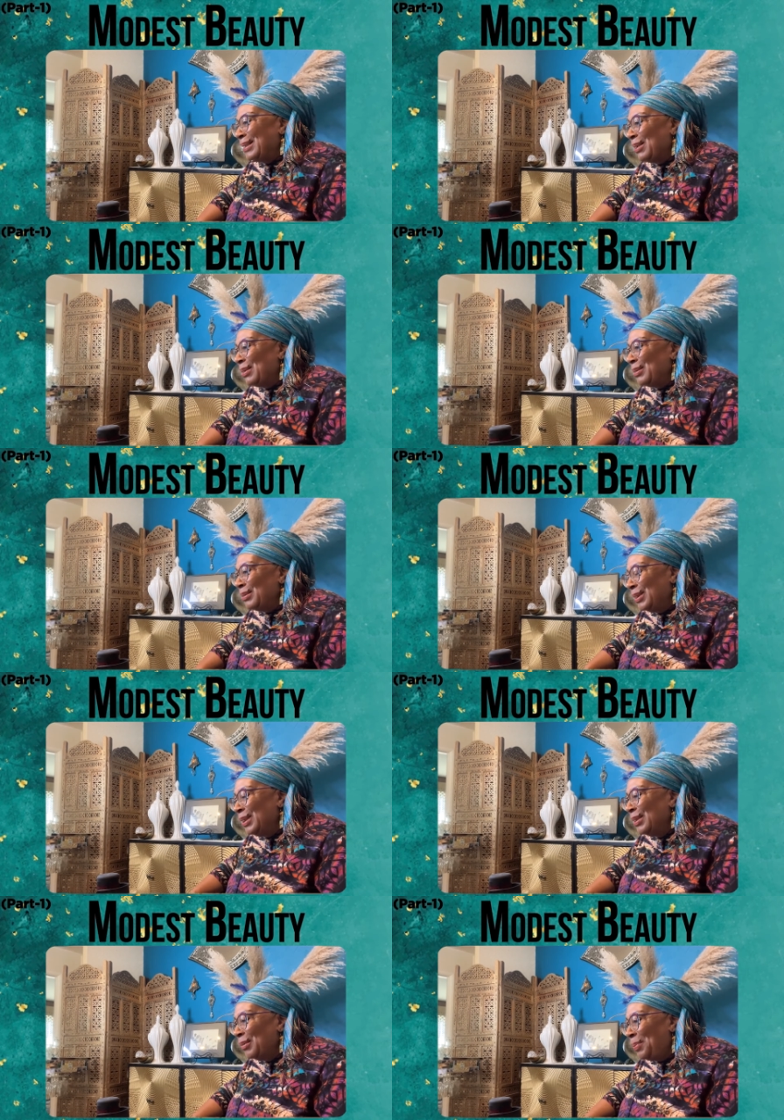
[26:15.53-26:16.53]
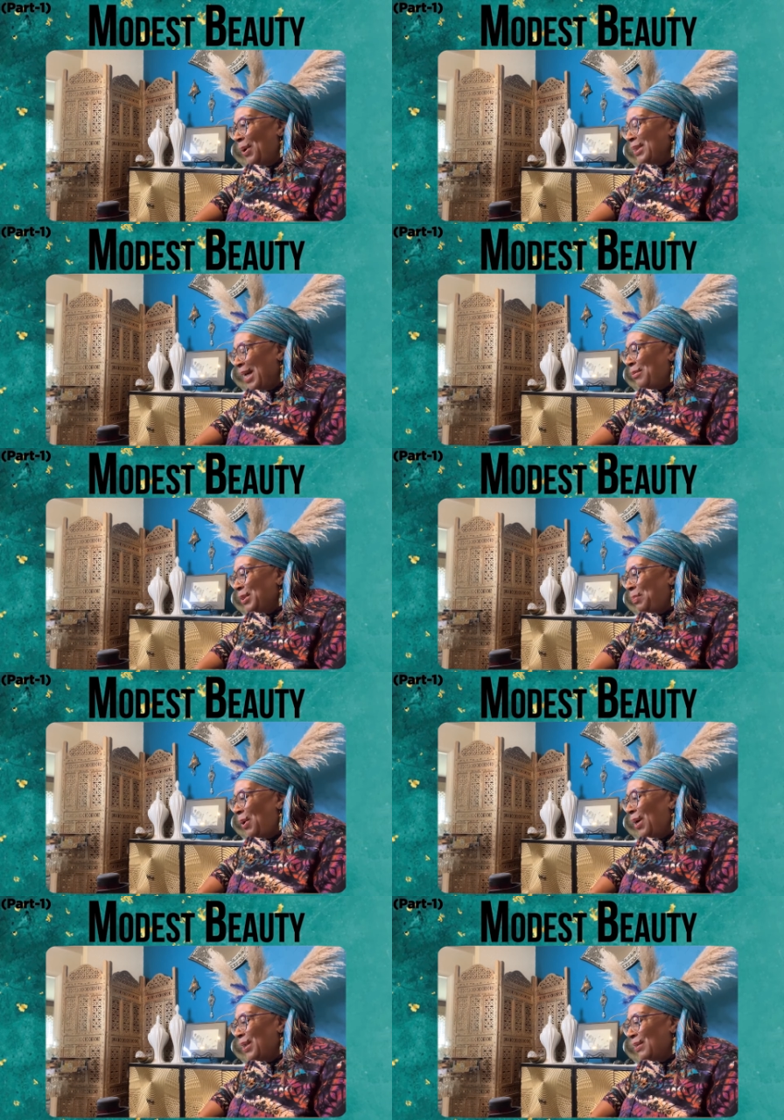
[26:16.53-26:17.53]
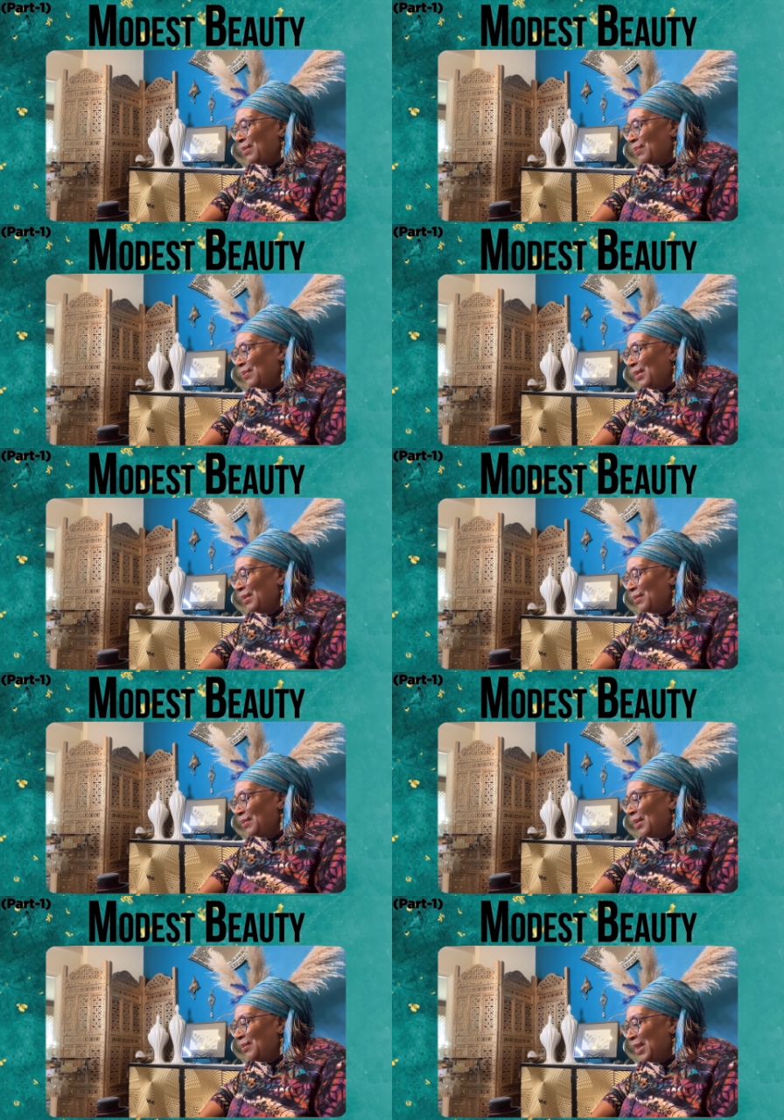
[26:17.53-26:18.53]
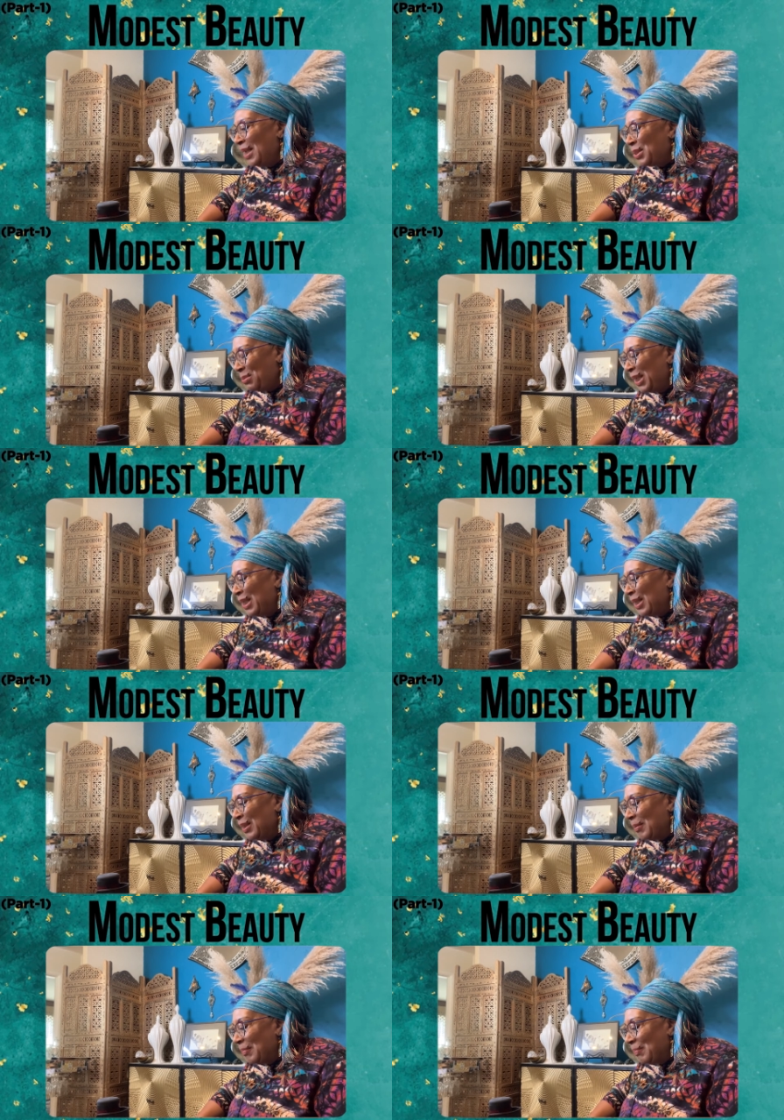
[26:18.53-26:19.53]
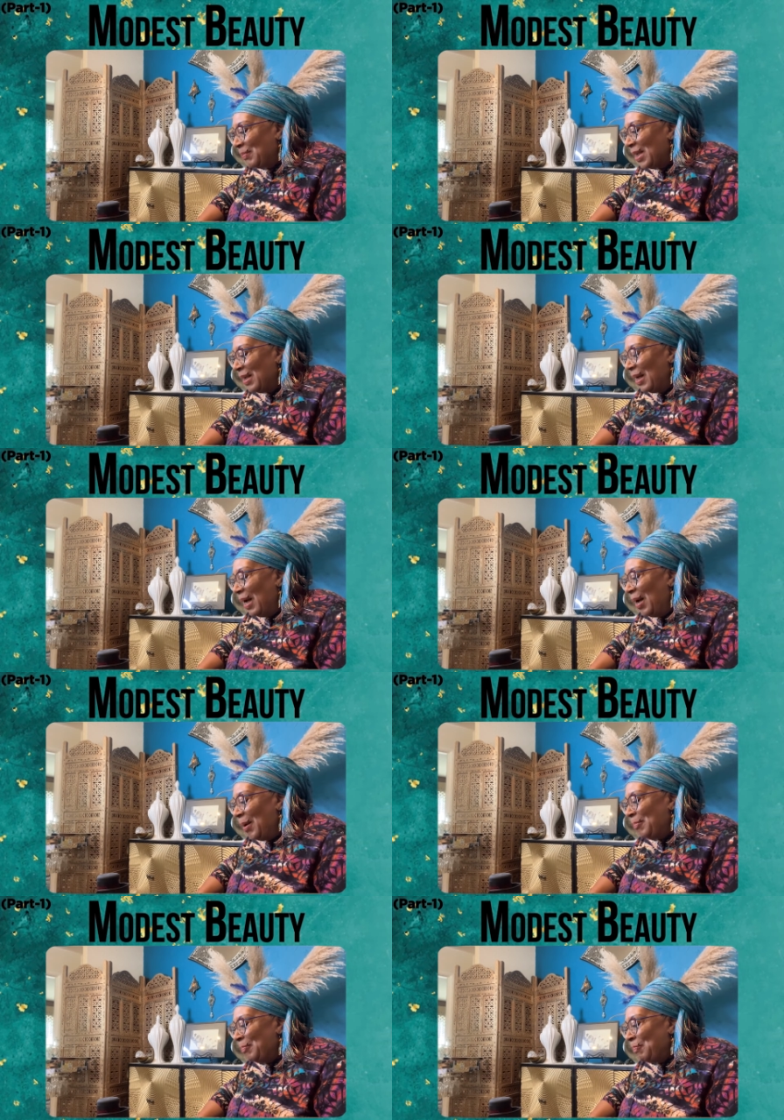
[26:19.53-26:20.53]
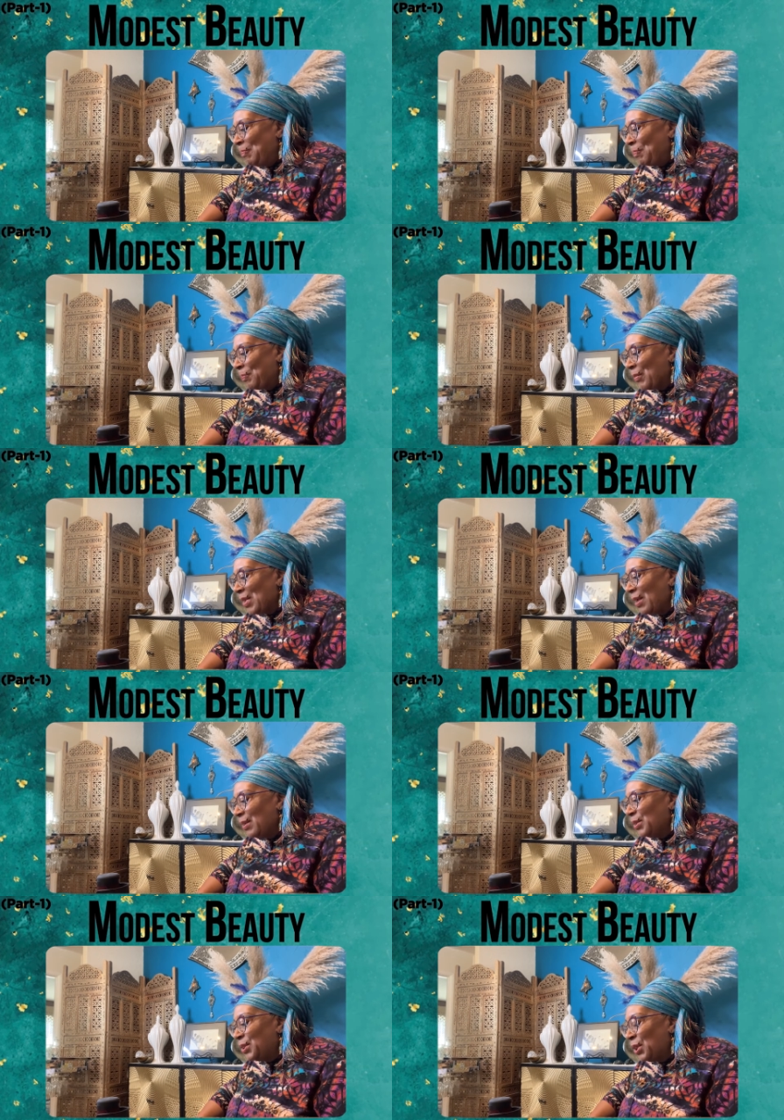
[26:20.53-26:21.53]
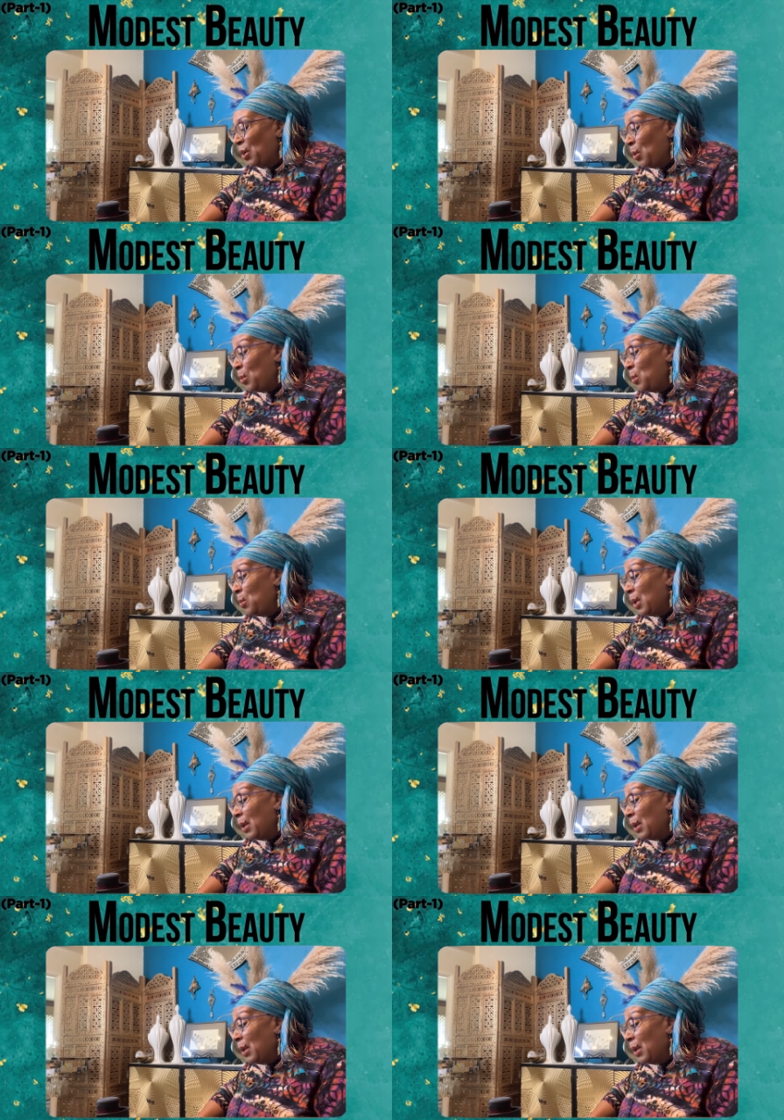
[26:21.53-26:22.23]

So you know, part that was part of of of that training. Yeah. Um. So.